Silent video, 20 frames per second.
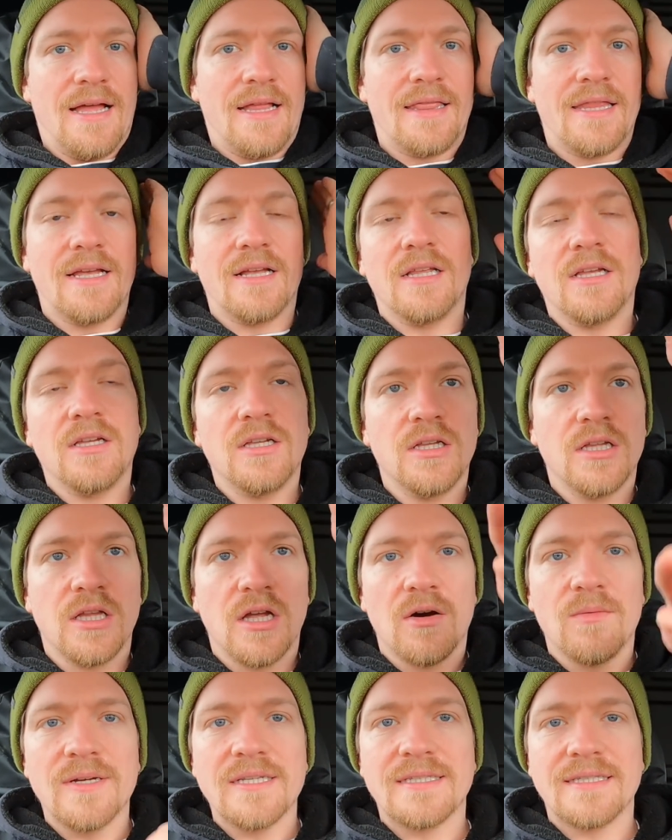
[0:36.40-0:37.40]
you'll
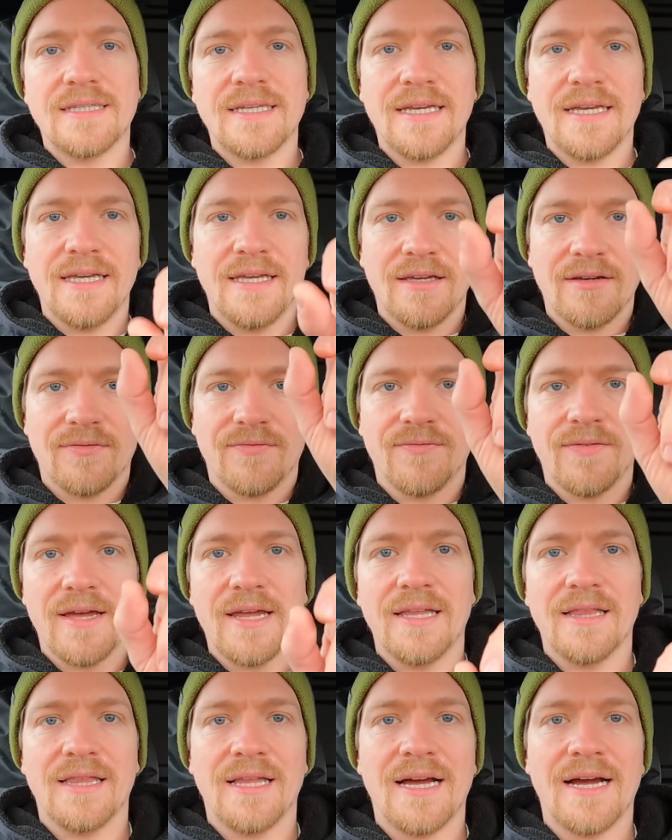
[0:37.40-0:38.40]
always see a
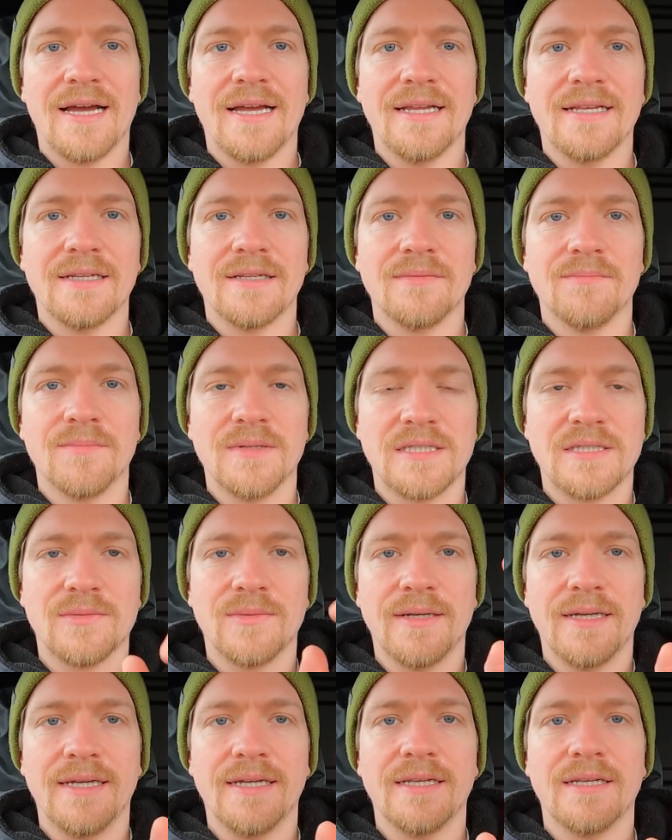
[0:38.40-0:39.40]
faint line
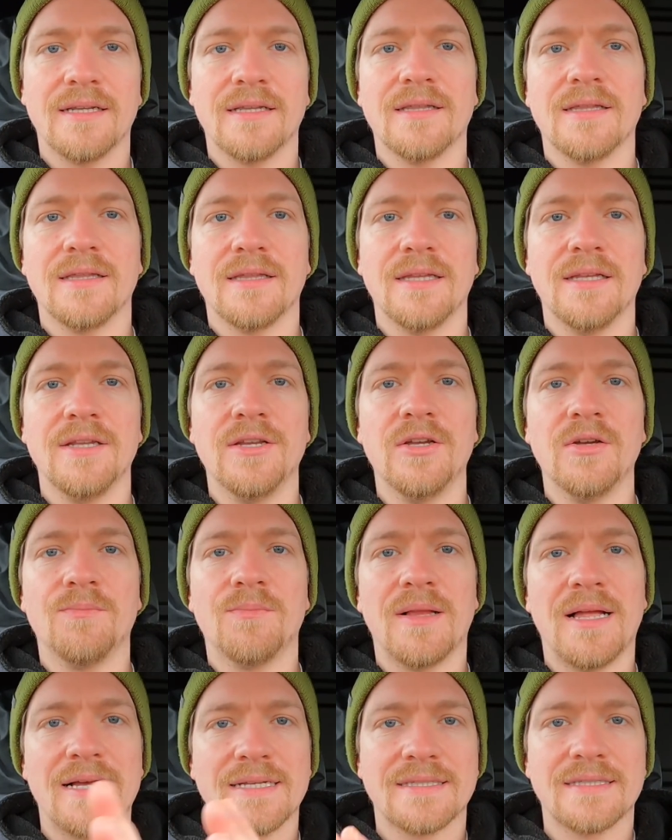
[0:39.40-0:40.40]
between the new
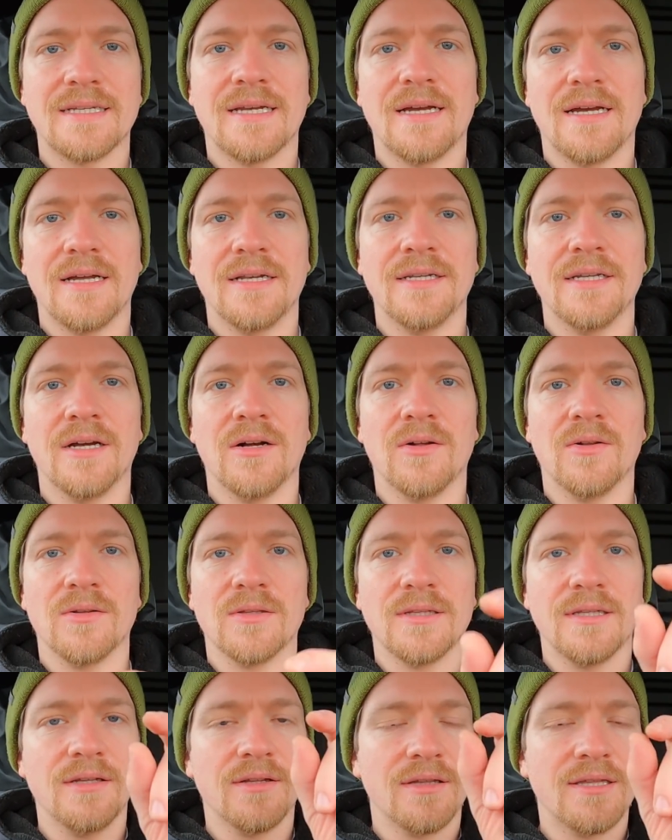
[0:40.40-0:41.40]
plaster and the
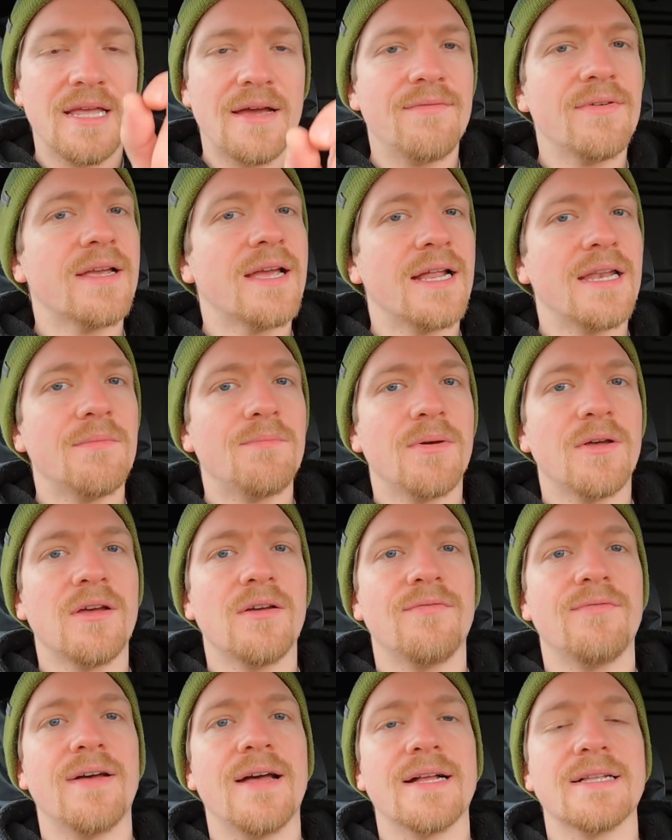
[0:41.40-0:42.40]
old. You'll never get it
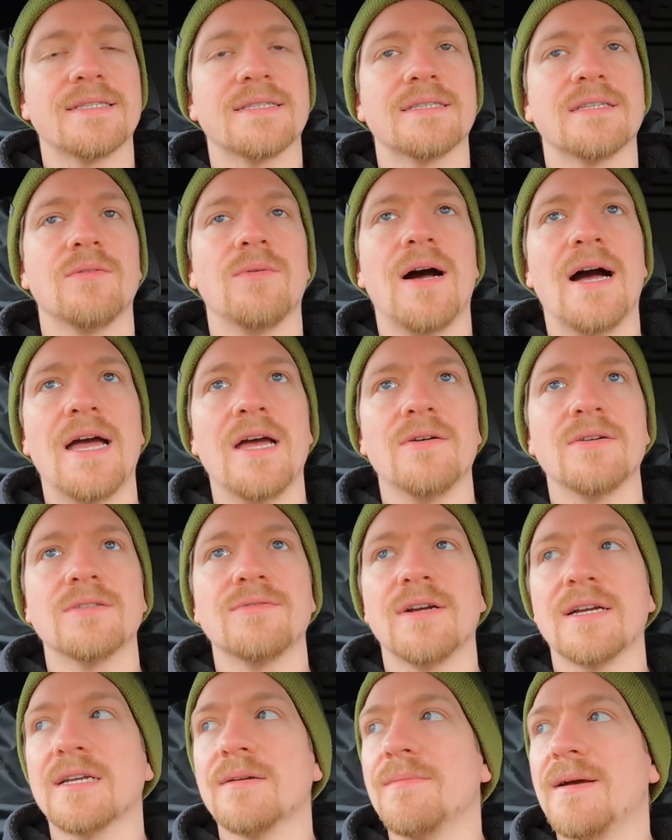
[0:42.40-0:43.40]
perfect, so what I
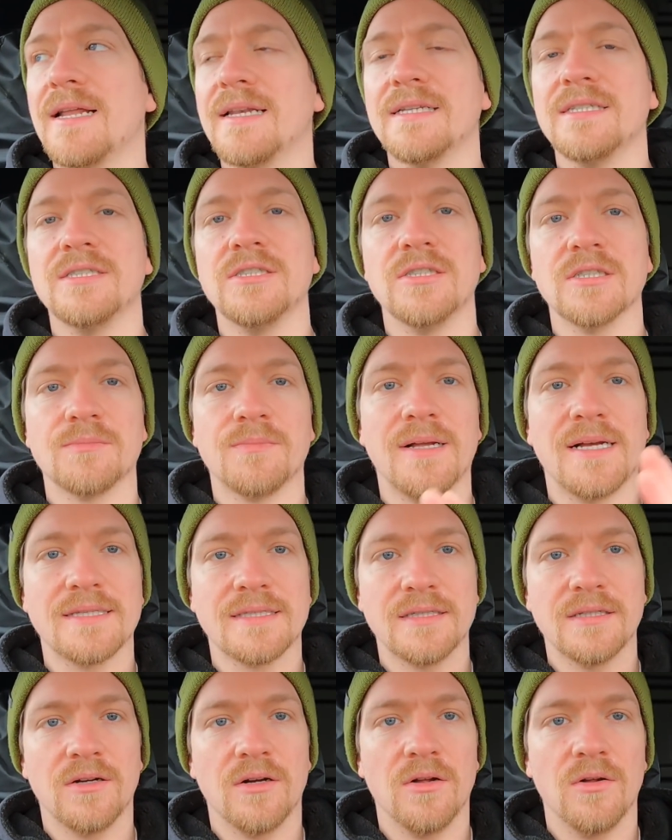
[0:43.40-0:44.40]
always recommend is you just
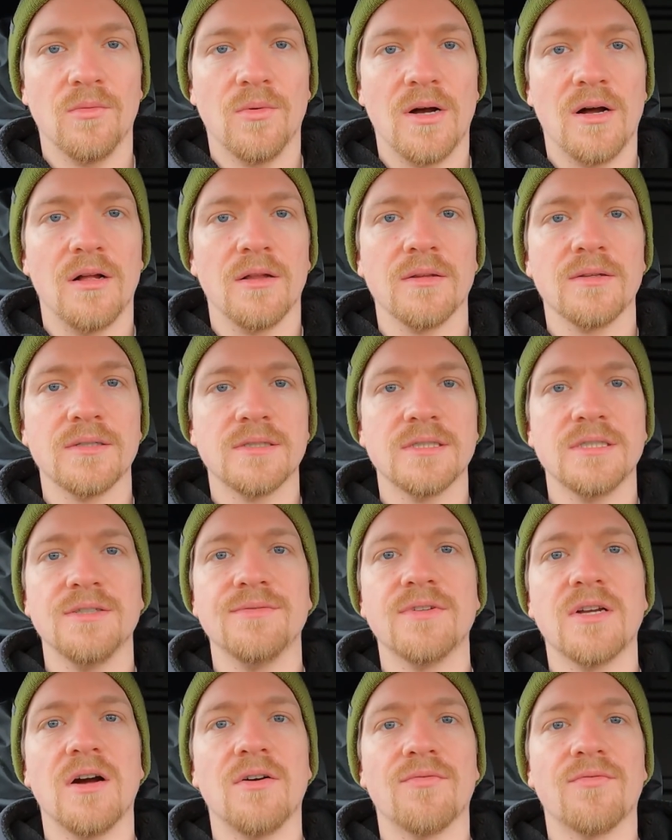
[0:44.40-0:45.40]
plaster the whole wall, because
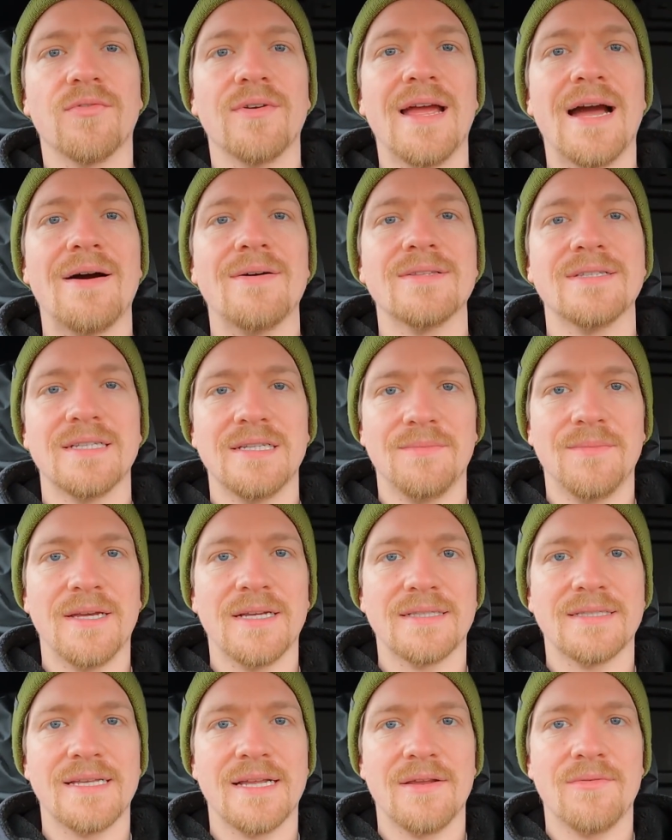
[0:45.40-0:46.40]
you've got 3 hours in the
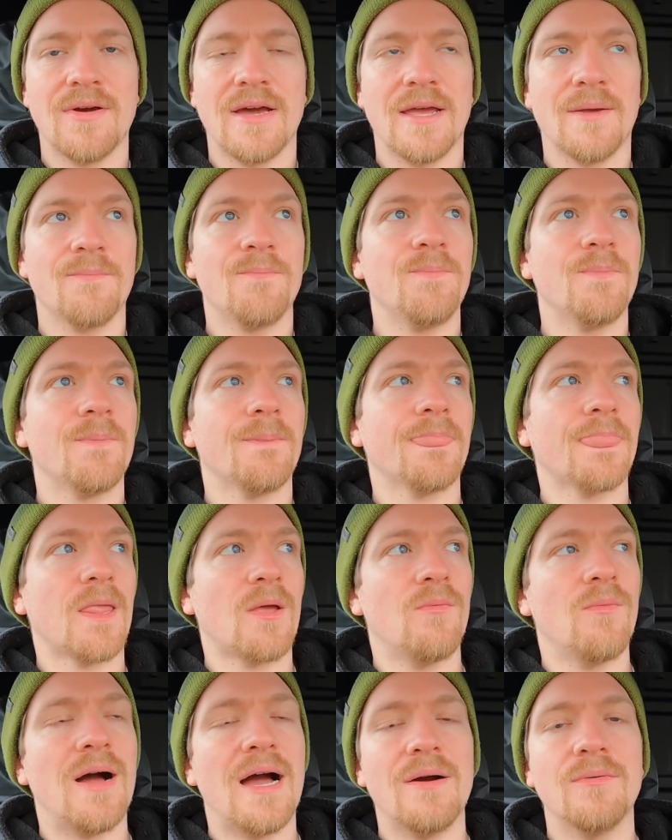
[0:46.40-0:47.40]
mix anyway.
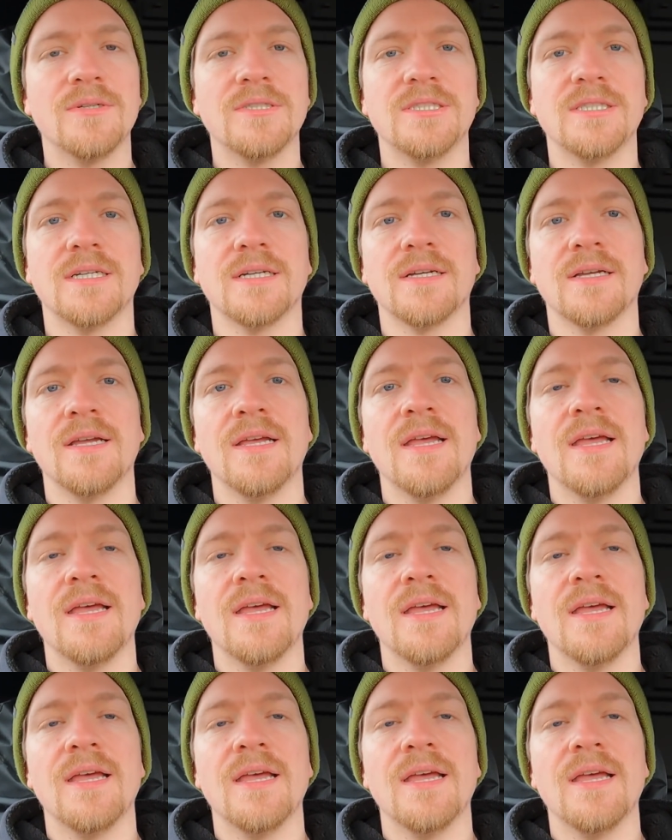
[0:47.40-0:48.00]
Why would you